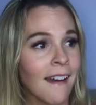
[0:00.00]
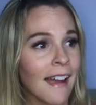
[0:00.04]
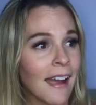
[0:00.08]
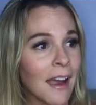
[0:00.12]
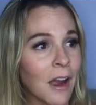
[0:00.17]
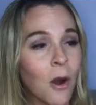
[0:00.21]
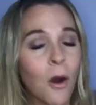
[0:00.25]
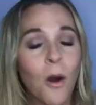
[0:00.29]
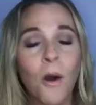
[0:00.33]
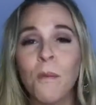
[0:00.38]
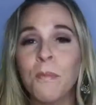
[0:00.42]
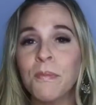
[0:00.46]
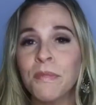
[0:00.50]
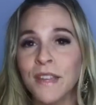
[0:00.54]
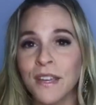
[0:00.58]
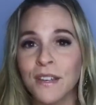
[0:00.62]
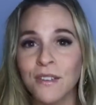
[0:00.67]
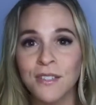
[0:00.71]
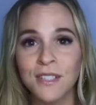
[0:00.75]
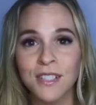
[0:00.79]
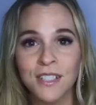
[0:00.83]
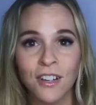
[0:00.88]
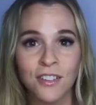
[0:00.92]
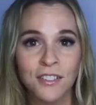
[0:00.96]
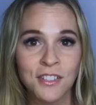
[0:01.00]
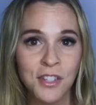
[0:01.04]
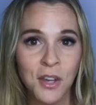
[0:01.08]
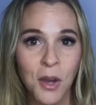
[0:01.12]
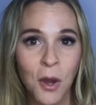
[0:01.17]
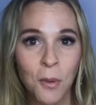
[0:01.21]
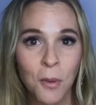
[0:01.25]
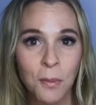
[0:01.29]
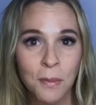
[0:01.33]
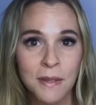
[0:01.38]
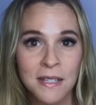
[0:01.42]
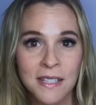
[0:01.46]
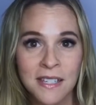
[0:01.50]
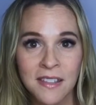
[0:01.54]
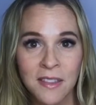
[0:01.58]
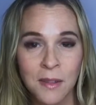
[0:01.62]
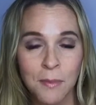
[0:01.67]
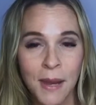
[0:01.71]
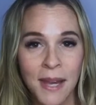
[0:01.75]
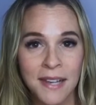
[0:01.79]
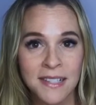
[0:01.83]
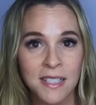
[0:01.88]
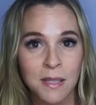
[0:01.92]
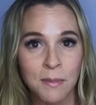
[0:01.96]
I hope that you start to open to the
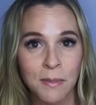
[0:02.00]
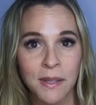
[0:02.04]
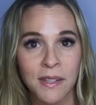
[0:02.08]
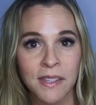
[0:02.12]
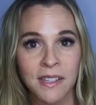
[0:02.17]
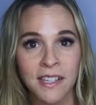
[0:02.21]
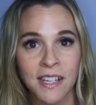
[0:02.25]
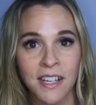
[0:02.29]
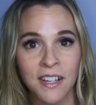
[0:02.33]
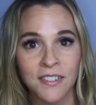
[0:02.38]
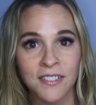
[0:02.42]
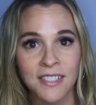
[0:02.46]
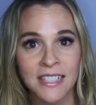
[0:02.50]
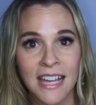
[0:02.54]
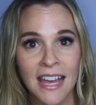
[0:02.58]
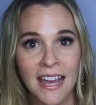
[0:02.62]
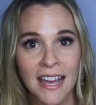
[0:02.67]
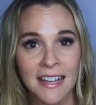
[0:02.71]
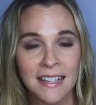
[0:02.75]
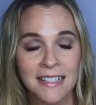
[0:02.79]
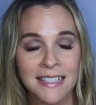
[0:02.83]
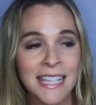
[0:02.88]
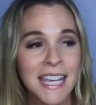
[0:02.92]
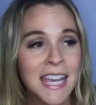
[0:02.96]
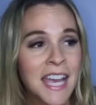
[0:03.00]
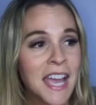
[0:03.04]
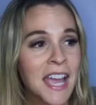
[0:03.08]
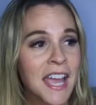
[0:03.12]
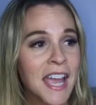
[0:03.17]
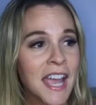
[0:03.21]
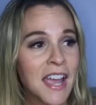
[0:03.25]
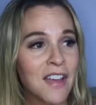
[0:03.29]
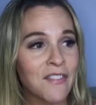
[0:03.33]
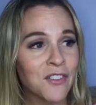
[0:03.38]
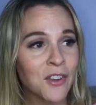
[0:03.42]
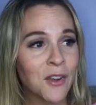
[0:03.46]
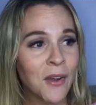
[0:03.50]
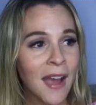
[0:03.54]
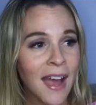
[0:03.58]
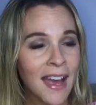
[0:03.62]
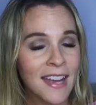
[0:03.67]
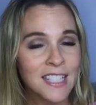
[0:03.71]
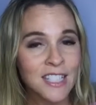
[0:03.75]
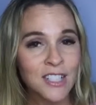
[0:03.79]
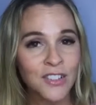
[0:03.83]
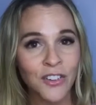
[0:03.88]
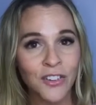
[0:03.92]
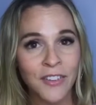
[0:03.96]
possibility of signs. If you
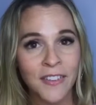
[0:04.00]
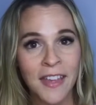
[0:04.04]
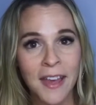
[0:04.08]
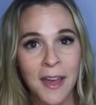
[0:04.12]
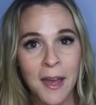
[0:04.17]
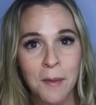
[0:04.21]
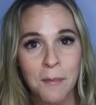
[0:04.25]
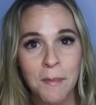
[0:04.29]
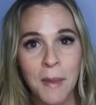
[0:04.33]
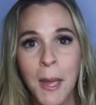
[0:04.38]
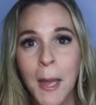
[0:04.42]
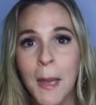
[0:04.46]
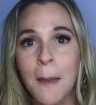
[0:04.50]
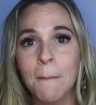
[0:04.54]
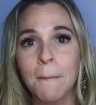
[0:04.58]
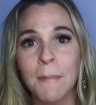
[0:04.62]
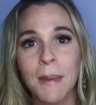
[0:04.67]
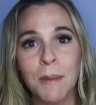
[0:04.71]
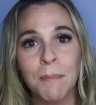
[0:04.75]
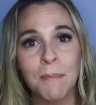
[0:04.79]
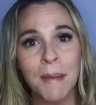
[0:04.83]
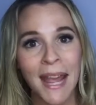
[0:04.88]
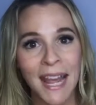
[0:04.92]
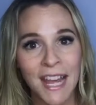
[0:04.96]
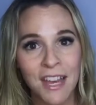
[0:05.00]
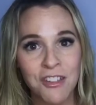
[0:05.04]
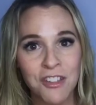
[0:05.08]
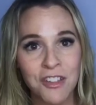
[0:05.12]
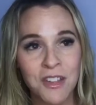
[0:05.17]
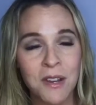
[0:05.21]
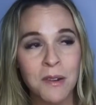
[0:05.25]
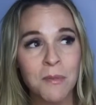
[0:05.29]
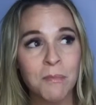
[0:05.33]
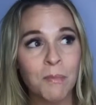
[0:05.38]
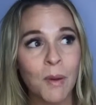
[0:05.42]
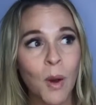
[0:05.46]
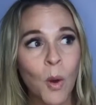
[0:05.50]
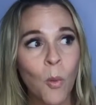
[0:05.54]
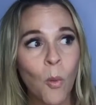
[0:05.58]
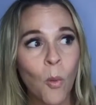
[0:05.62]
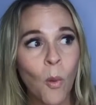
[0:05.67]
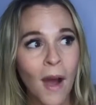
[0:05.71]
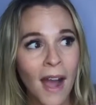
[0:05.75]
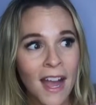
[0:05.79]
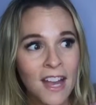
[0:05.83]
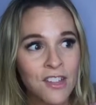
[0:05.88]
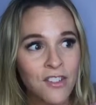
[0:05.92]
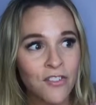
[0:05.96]
ask for them, be patient, but
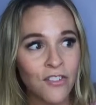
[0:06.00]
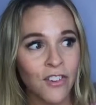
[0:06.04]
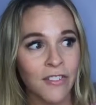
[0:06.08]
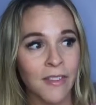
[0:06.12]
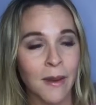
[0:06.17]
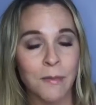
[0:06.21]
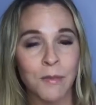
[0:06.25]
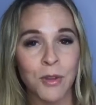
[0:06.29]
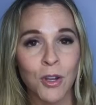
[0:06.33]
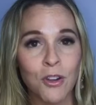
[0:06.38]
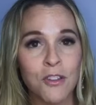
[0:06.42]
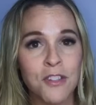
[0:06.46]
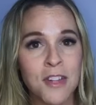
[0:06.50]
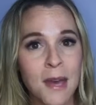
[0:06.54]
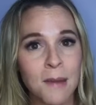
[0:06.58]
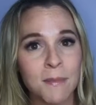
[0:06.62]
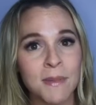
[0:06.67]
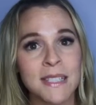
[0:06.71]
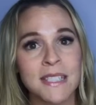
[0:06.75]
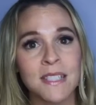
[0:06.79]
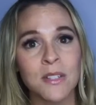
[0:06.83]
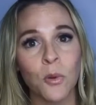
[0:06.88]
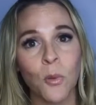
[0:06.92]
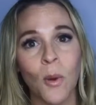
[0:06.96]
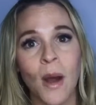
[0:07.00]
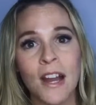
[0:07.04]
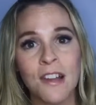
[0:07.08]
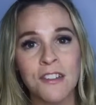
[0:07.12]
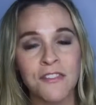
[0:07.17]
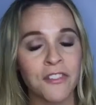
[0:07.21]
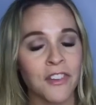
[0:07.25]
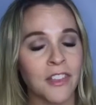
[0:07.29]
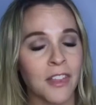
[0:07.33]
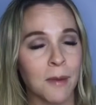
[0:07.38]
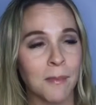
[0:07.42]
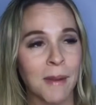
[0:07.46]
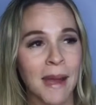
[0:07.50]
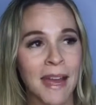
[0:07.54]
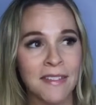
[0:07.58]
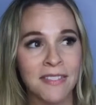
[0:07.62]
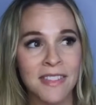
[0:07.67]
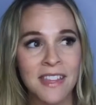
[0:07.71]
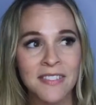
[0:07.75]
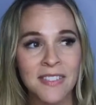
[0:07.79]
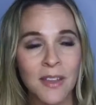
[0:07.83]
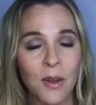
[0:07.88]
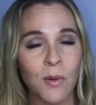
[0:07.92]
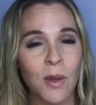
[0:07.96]
watch for them. Your job is to watch for them. I
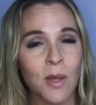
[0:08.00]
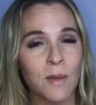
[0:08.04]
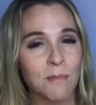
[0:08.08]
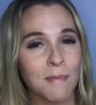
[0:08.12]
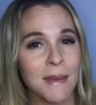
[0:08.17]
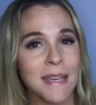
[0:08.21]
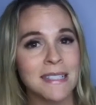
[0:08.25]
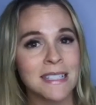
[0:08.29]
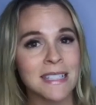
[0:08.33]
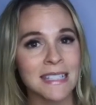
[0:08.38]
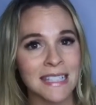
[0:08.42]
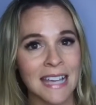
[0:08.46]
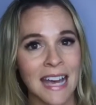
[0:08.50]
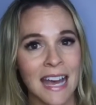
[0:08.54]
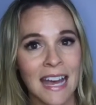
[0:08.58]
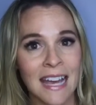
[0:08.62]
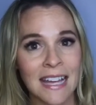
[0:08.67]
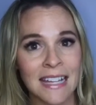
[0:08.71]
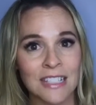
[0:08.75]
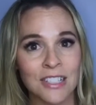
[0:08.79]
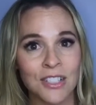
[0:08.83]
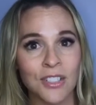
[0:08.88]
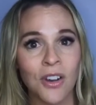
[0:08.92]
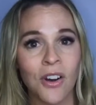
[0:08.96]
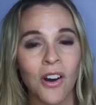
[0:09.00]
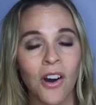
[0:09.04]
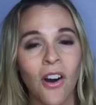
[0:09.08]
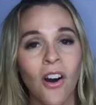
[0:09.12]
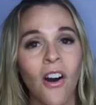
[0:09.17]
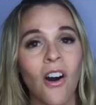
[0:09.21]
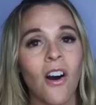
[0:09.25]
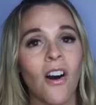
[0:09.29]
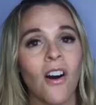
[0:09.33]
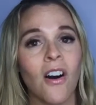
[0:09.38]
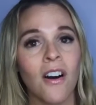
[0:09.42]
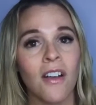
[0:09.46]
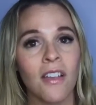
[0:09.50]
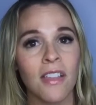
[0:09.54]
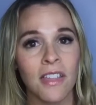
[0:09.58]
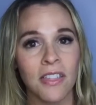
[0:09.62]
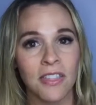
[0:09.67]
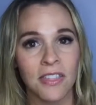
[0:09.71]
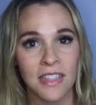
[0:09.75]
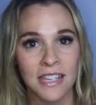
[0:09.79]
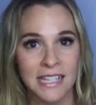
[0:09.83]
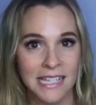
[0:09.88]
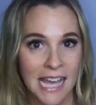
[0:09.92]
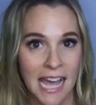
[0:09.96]
think that we miss signs all
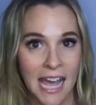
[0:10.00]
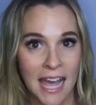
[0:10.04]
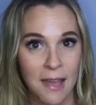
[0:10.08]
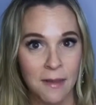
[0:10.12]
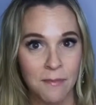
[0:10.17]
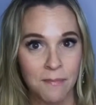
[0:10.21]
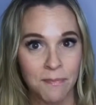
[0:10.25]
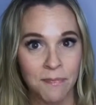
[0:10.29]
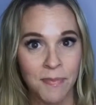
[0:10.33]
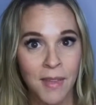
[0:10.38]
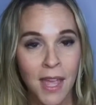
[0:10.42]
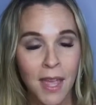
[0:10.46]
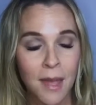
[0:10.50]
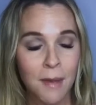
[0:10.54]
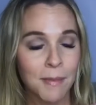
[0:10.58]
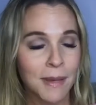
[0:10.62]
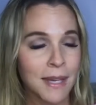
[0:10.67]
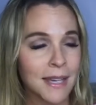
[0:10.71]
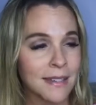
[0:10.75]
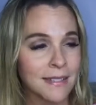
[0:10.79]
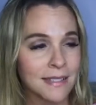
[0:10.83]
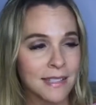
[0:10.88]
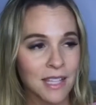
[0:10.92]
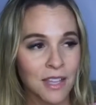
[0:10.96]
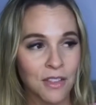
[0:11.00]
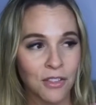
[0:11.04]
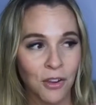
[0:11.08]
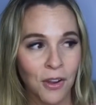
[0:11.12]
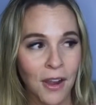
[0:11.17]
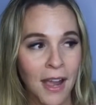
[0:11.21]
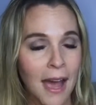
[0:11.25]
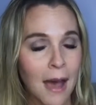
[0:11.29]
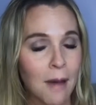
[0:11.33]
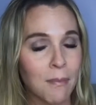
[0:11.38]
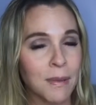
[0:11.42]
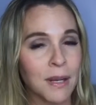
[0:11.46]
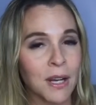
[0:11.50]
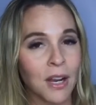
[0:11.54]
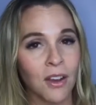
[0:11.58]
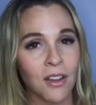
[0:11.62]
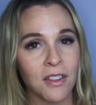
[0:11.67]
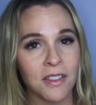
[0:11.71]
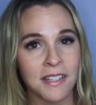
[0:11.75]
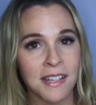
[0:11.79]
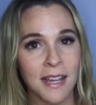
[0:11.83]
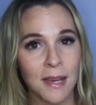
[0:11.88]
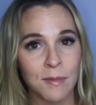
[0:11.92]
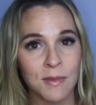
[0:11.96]
the time because they're happening all
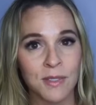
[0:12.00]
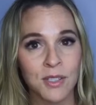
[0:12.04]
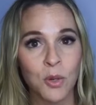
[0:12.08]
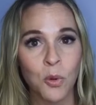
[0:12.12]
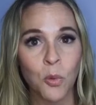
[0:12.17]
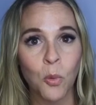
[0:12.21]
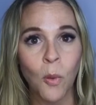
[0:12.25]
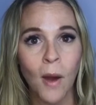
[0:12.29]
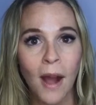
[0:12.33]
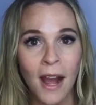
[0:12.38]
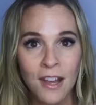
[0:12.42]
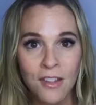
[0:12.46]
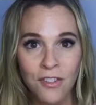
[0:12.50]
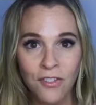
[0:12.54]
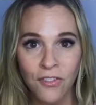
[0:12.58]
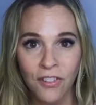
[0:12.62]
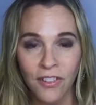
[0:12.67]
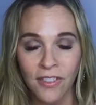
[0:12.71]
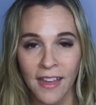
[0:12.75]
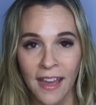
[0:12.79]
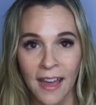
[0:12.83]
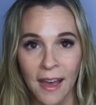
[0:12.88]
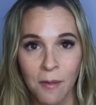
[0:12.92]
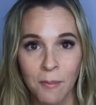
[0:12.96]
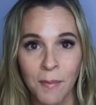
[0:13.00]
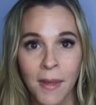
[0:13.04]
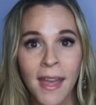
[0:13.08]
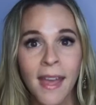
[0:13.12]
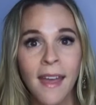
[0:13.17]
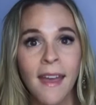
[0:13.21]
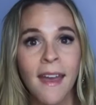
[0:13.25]
the time. So watch for them